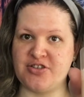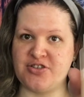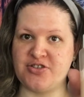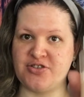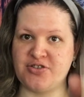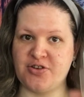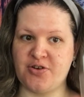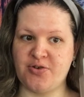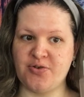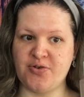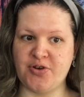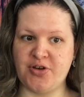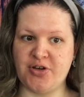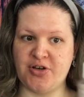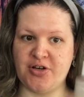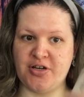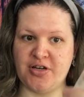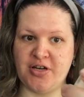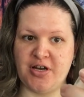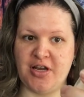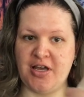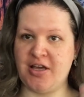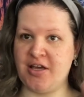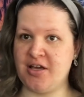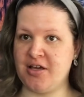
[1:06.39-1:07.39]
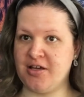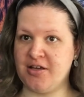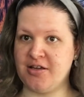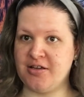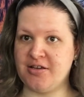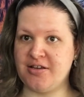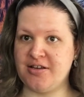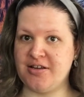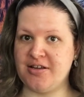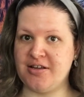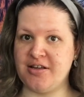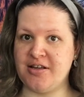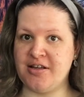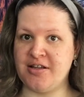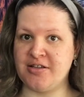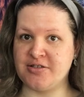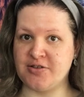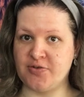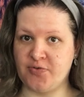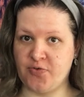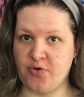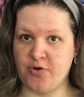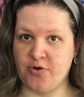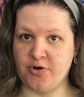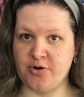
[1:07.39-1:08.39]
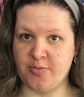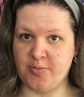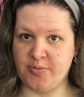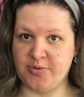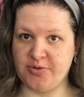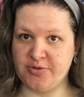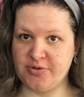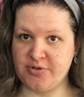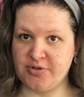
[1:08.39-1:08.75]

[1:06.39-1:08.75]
so good and it's affordable.